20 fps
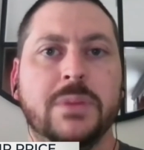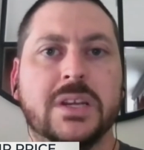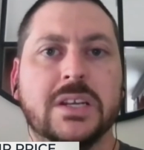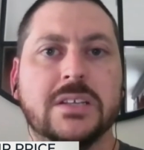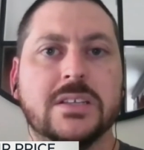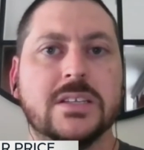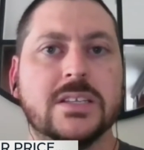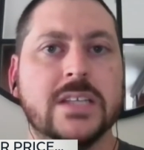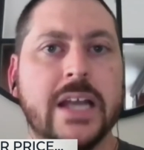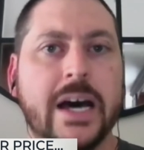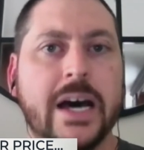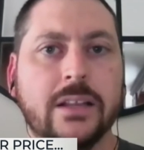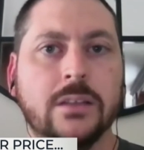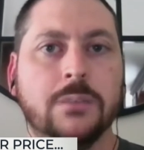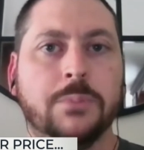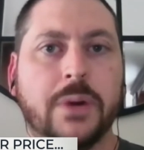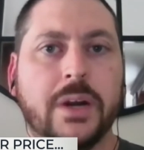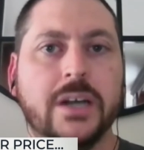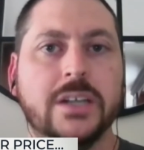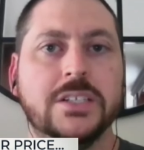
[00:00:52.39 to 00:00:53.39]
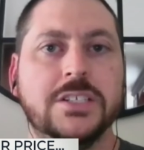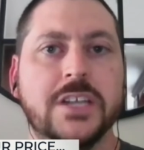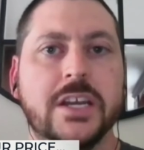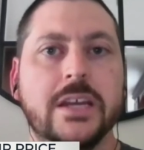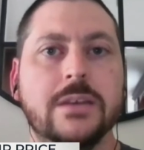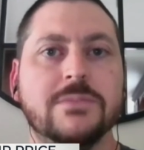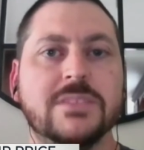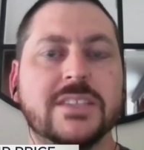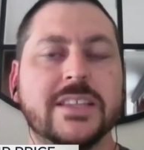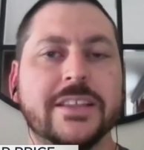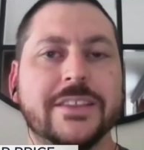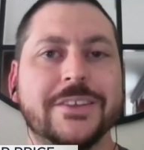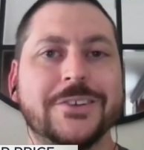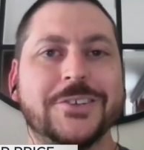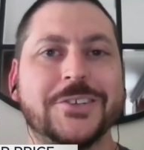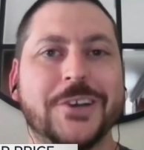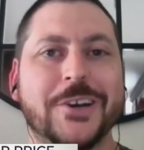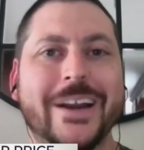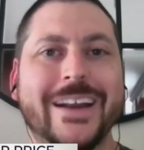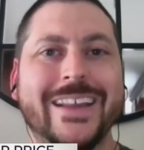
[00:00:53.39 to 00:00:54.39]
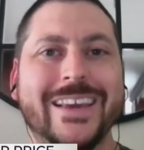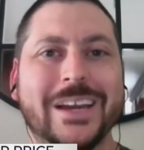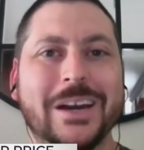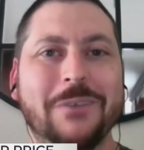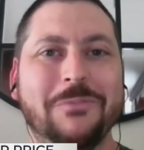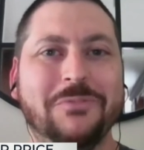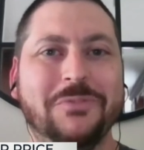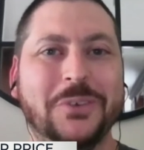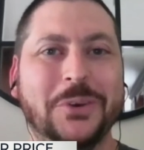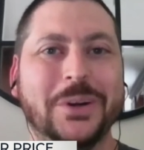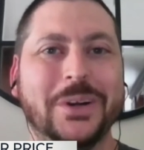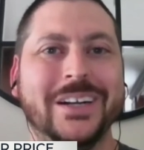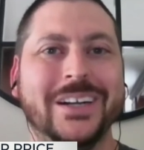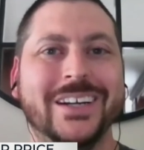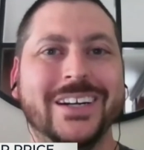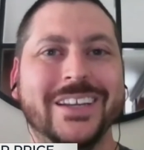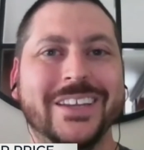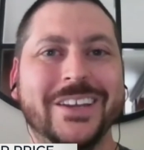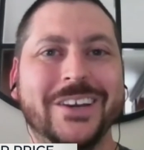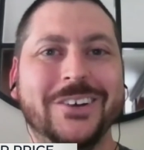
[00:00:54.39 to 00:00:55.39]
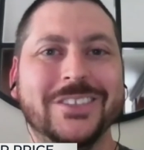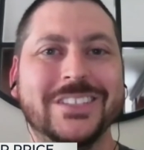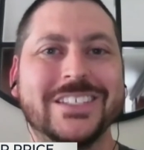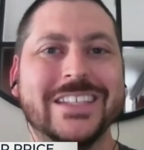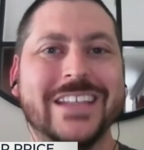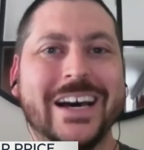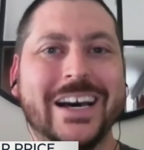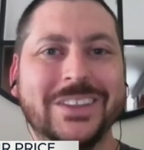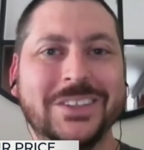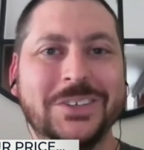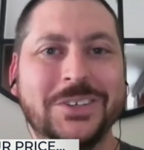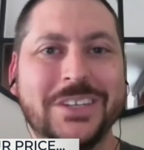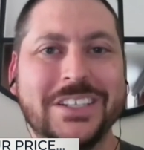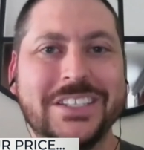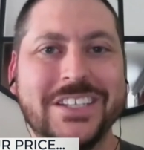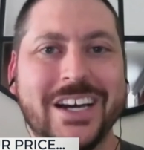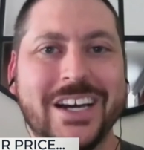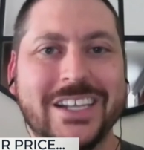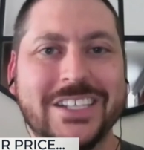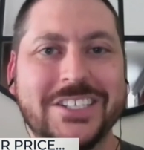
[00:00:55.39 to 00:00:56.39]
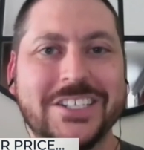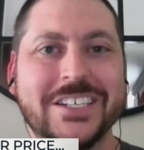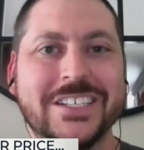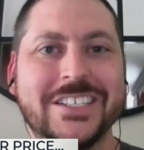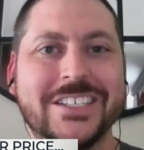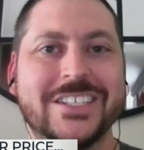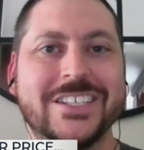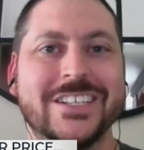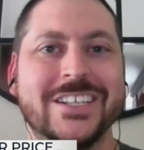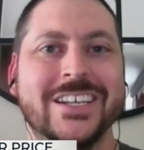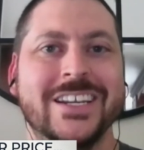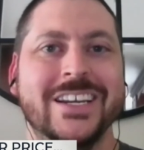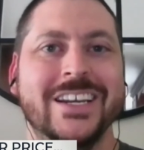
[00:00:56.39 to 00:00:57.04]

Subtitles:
because it's not LeBron James that they're trading up for. You know, it's not Luka Doncic.